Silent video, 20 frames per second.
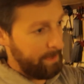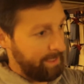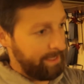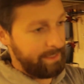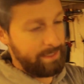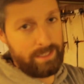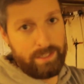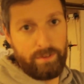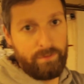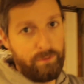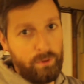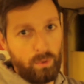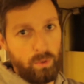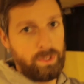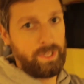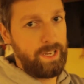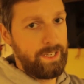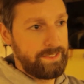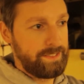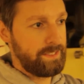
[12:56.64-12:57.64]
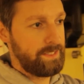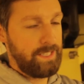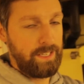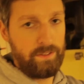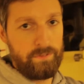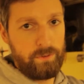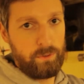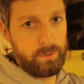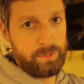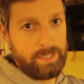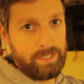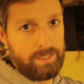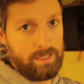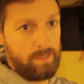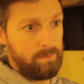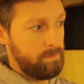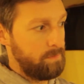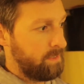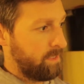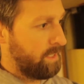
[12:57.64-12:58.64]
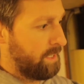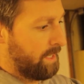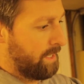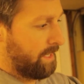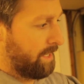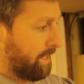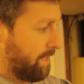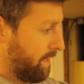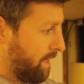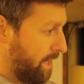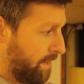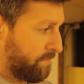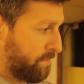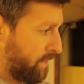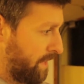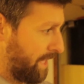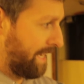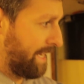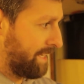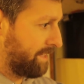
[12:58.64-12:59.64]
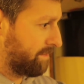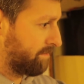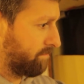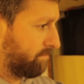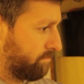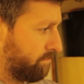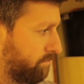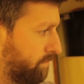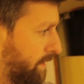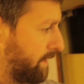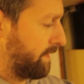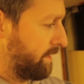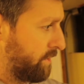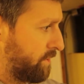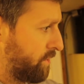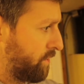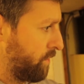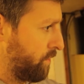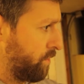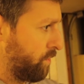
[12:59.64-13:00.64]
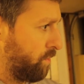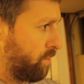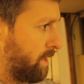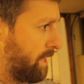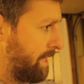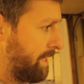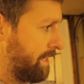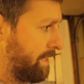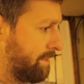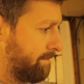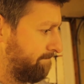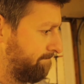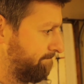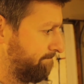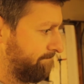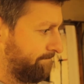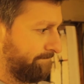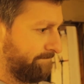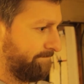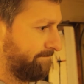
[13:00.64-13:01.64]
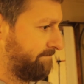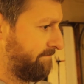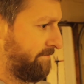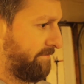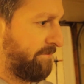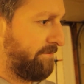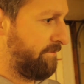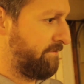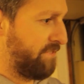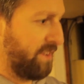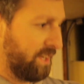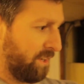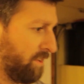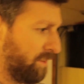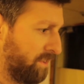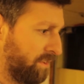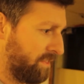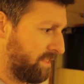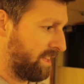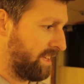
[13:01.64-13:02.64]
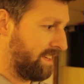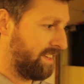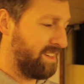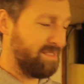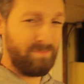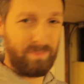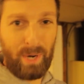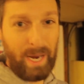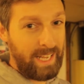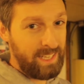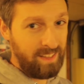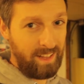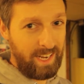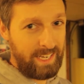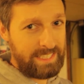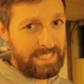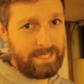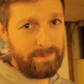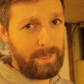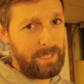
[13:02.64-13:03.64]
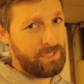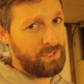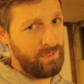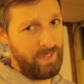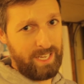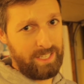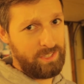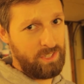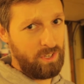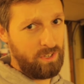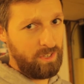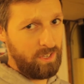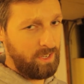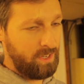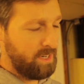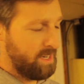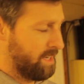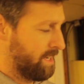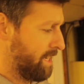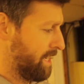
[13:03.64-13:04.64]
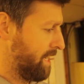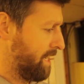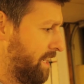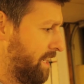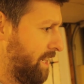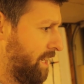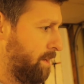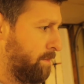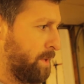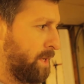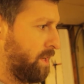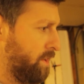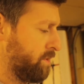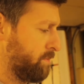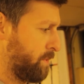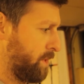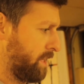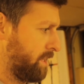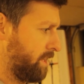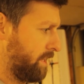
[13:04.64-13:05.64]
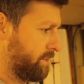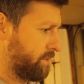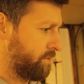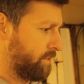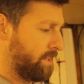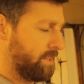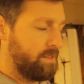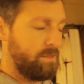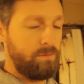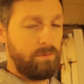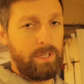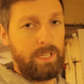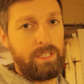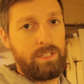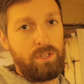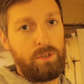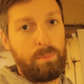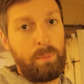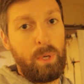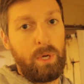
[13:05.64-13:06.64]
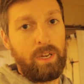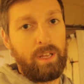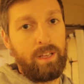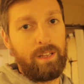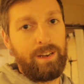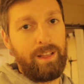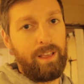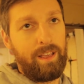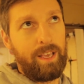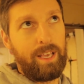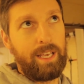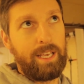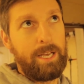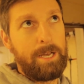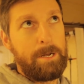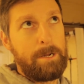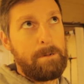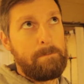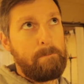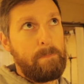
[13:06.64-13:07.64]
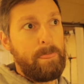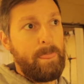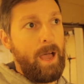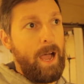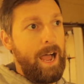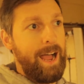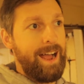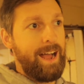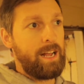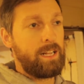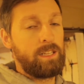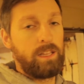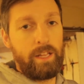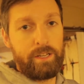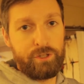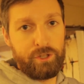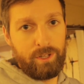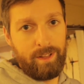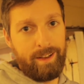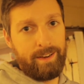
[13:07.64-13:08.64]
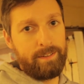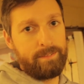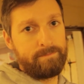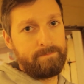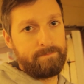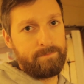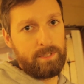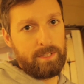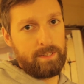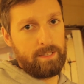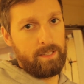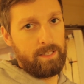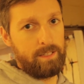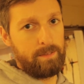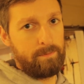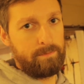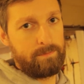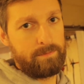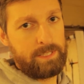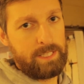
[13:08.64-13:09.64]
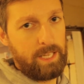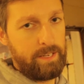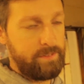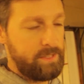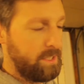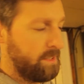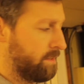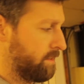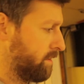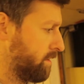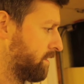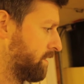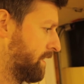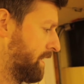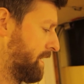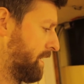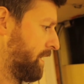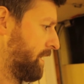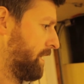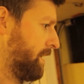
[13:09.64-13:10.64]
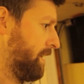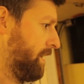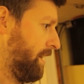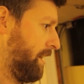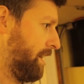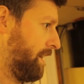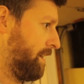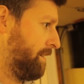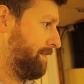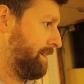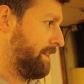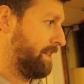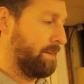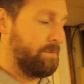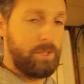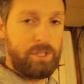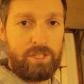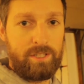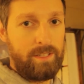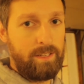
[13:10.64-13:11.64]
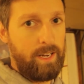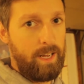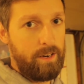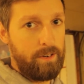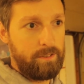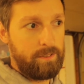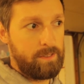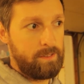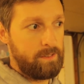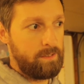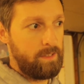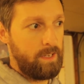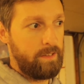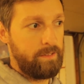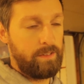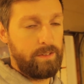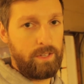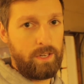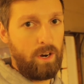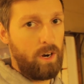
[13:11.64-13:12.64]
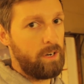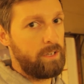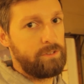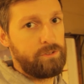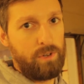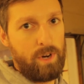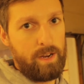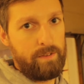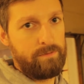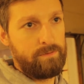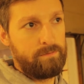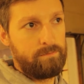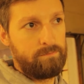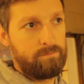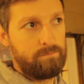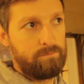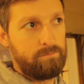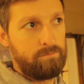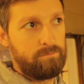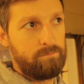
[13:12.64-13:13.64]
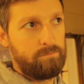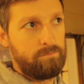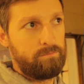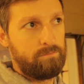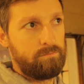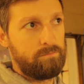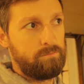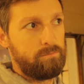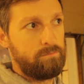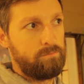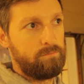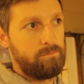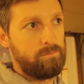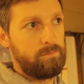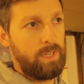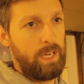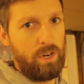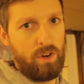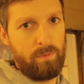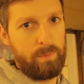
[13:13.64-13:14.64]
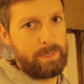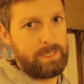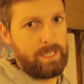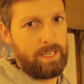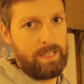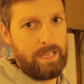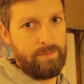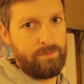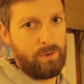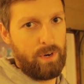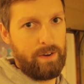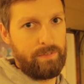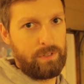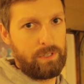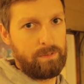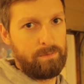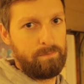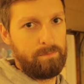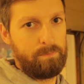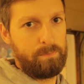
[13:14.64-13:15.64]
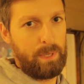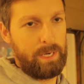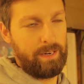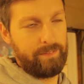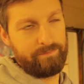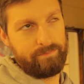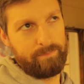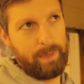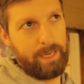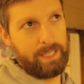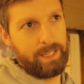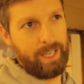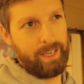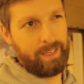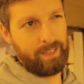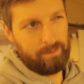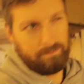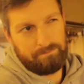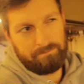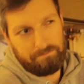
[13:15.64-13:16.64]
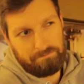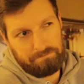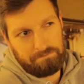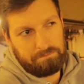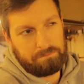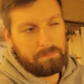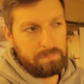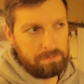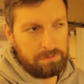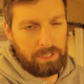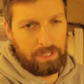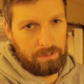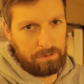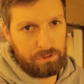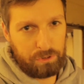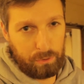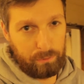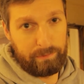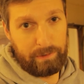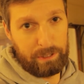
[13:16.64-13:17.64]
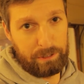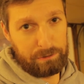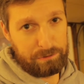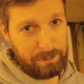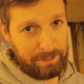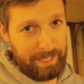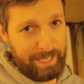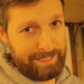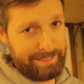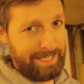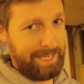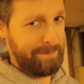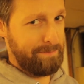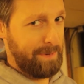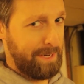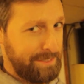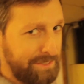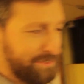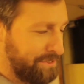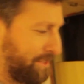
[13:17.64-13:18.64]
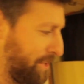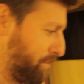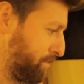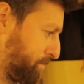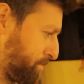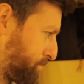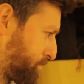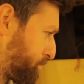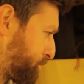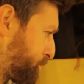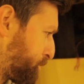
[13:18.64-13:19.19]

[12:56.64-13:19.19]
is the fuel lines and the fuel system. After that, we need to fill the brake lines, make sure that's all good. But all the brake lines are in. We need to put in a clutch line to the slave cylinder, and then we just need headers, and then the car can drive. I know I've been saying that forever, but I've made like, I don't know, 2 videos in the last 8 months, so